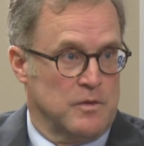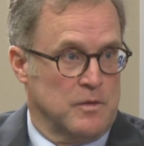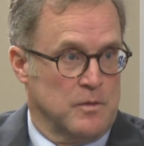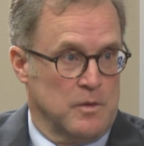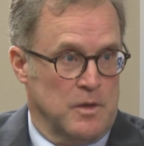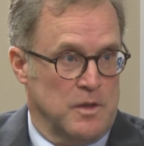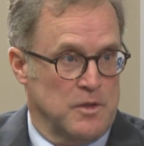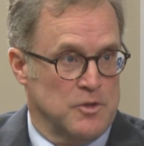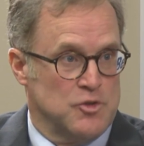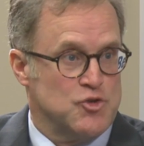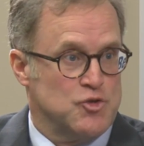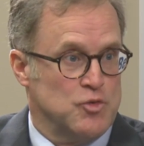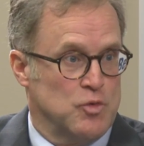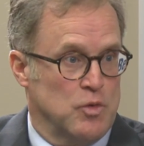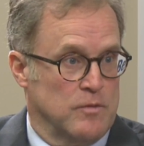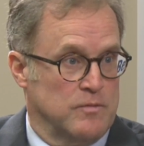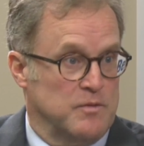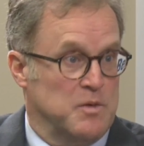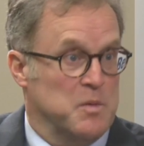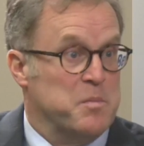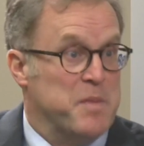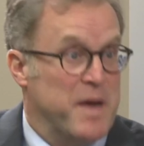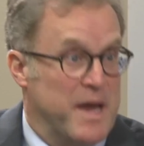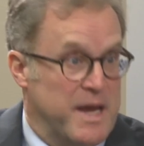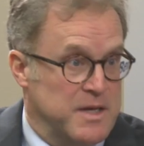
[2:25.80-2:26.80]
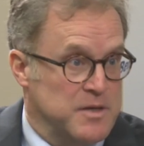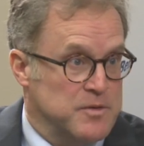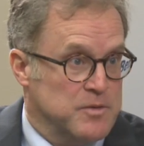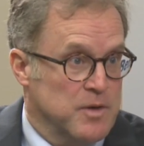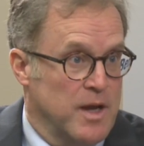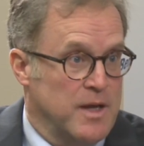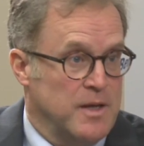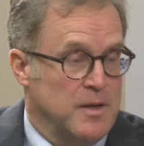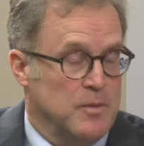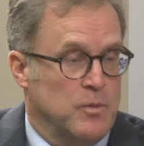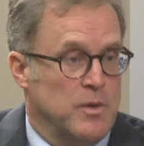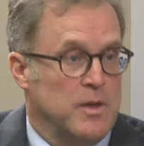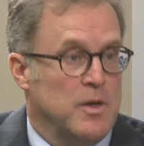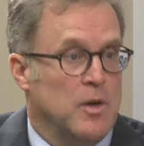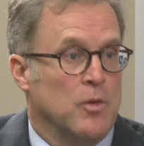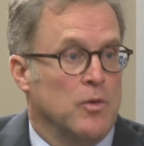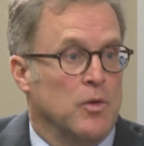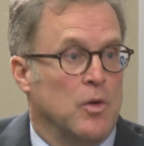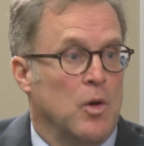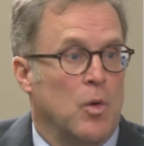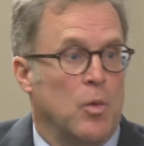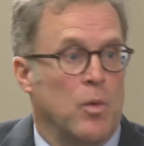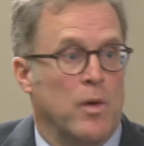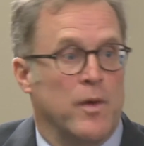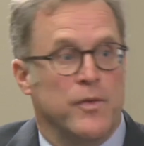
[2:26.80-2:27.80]
issue of debate, right? We don't
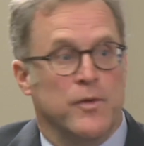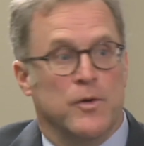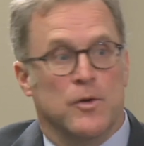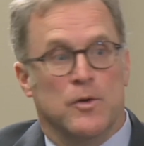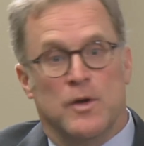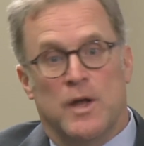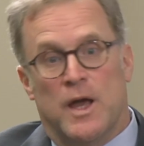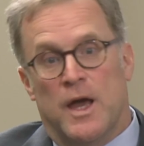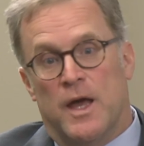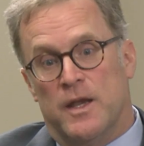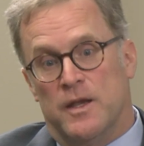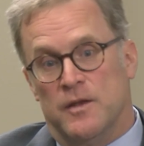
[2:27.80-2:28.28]
know whether or not